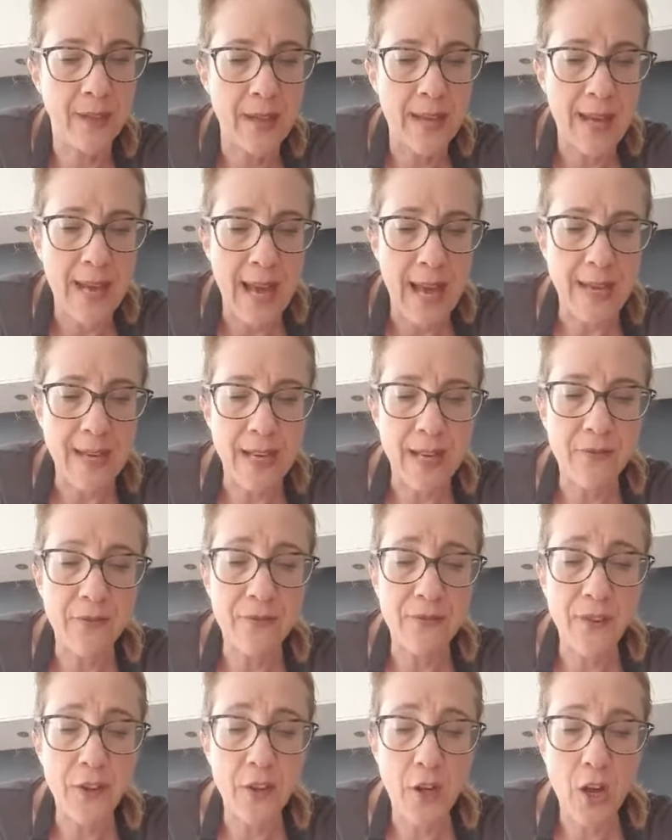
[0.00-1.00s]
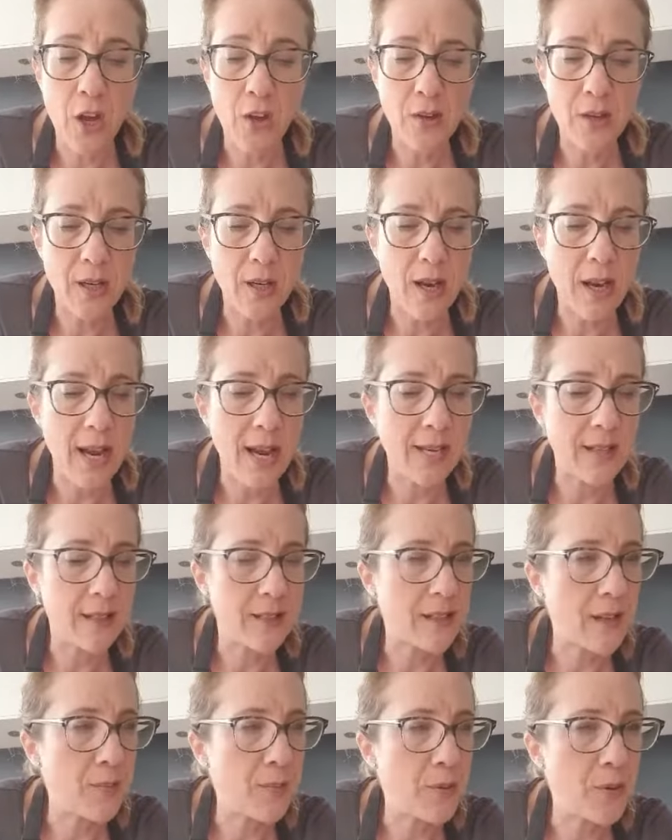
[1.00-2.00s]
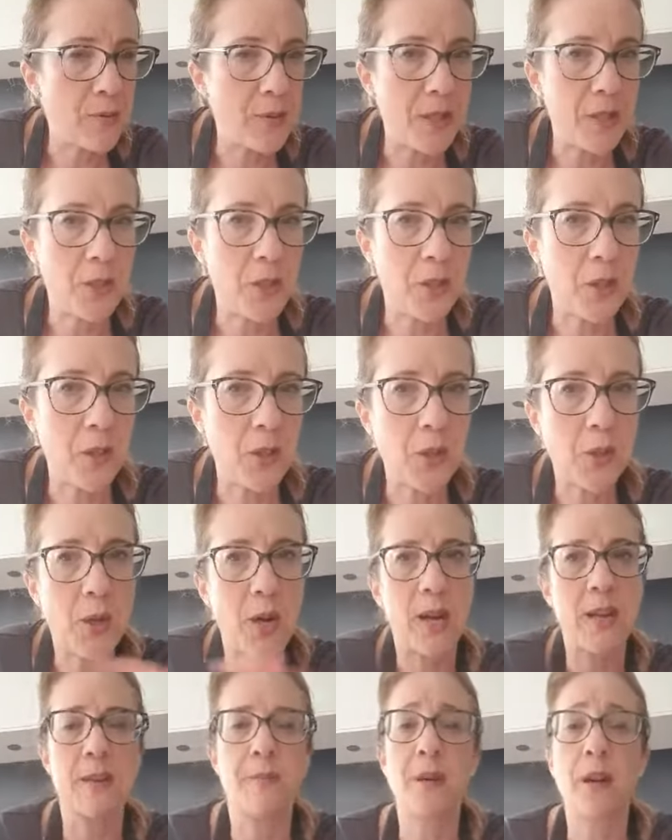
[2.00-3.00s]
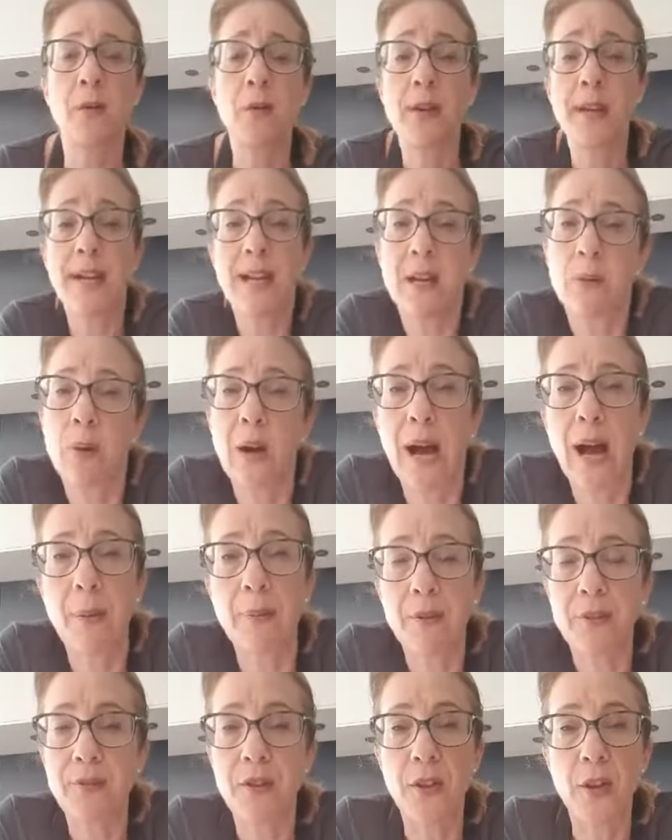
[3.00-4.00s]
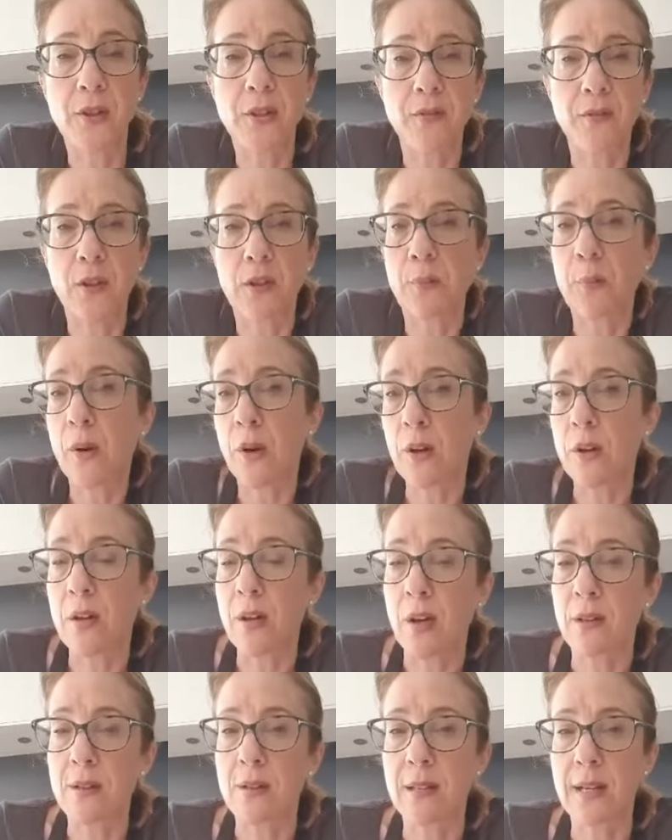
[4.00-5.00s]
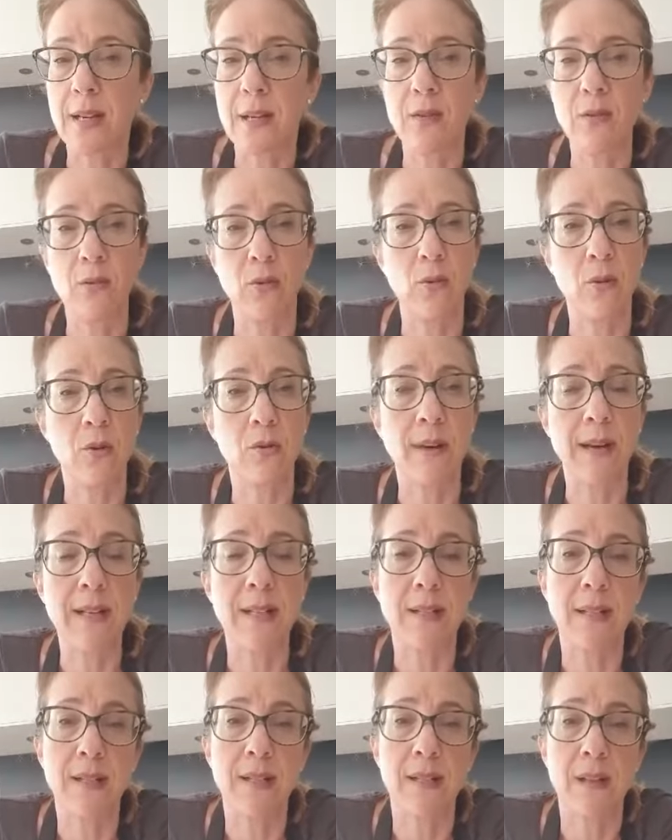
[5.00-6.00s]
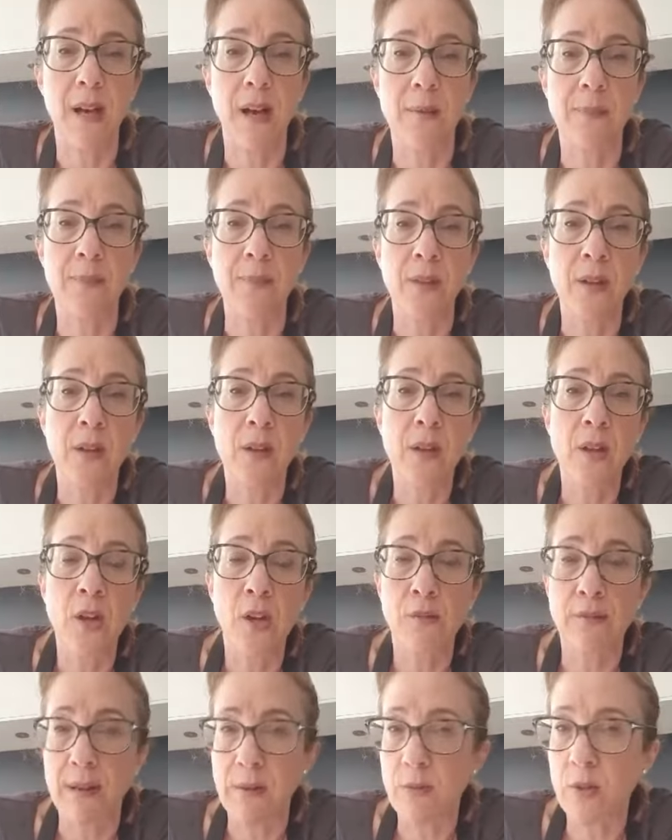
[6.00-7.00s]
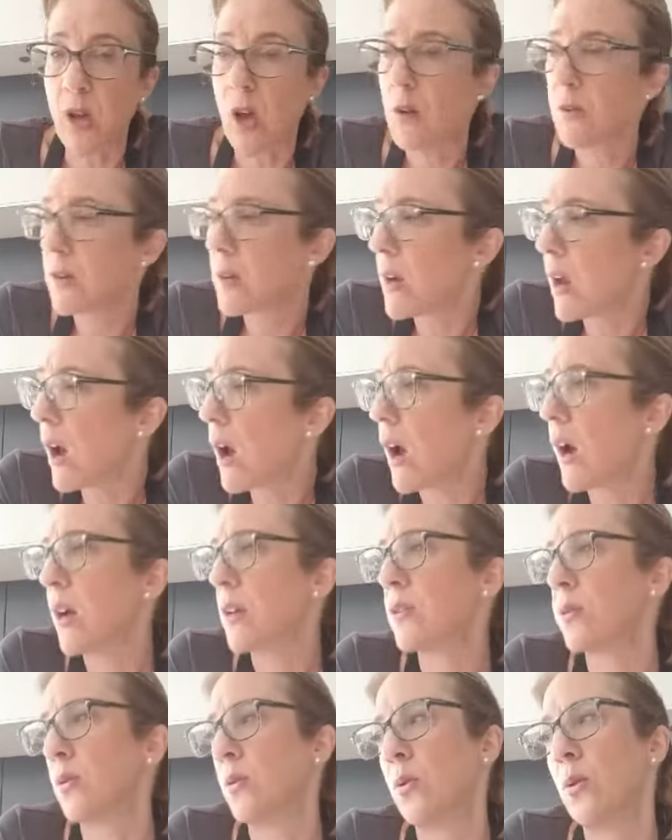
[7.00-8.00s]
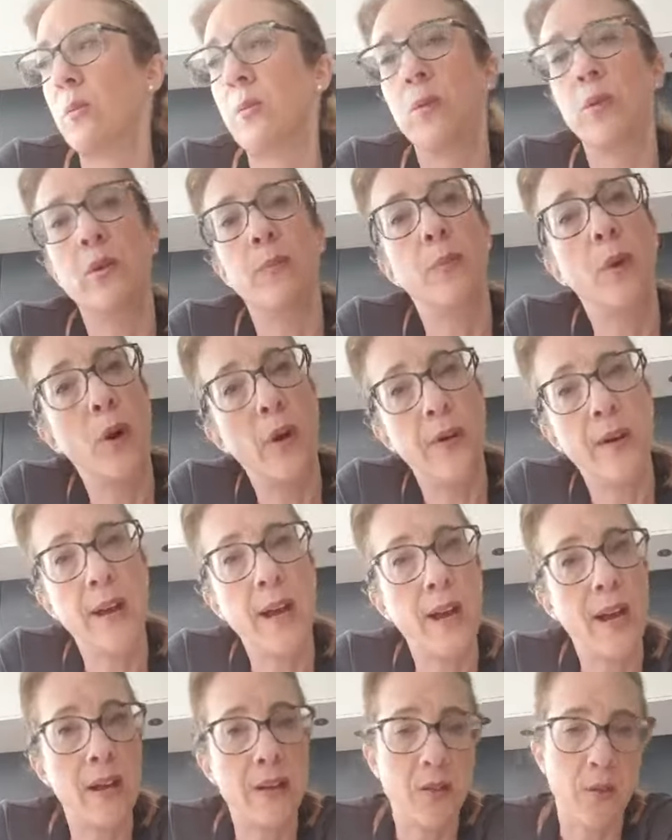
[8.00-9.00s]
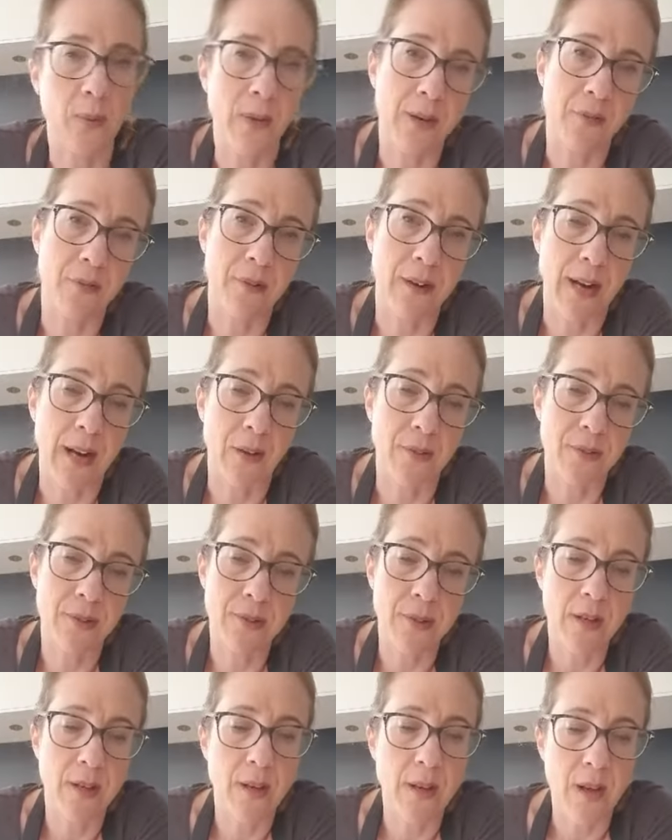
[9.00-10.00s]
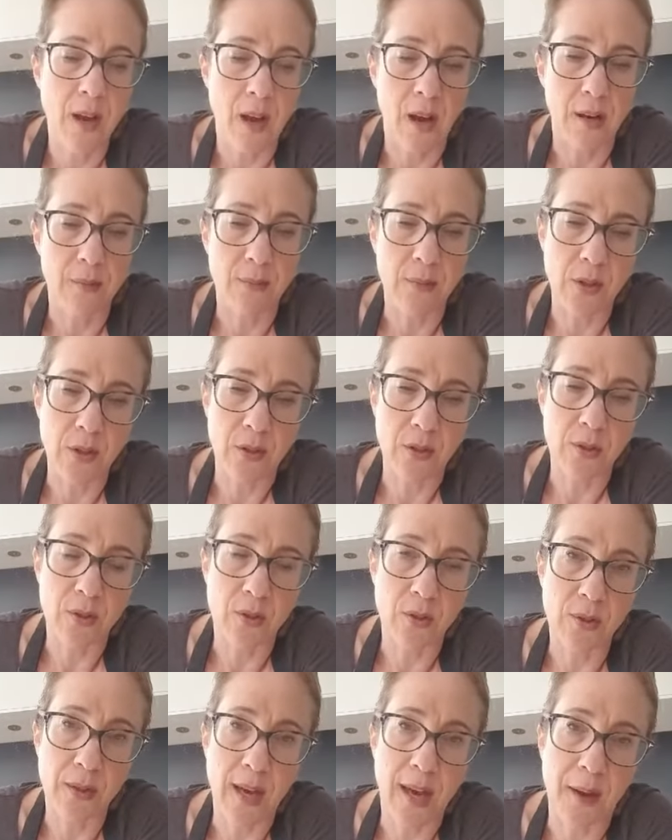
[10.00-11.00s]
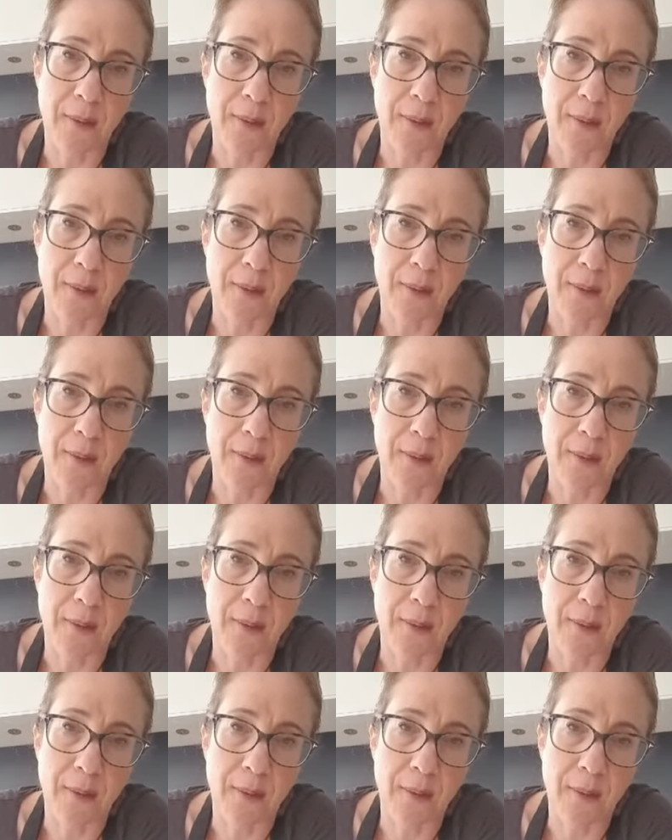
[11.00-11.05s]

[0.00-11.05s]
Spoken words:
And even for the coconut haters, I promise you're going to try them. And I want to hear what happened for those of you that put nuts in, or grated creamed coconut, or more porridge, or whatever else. You can do that.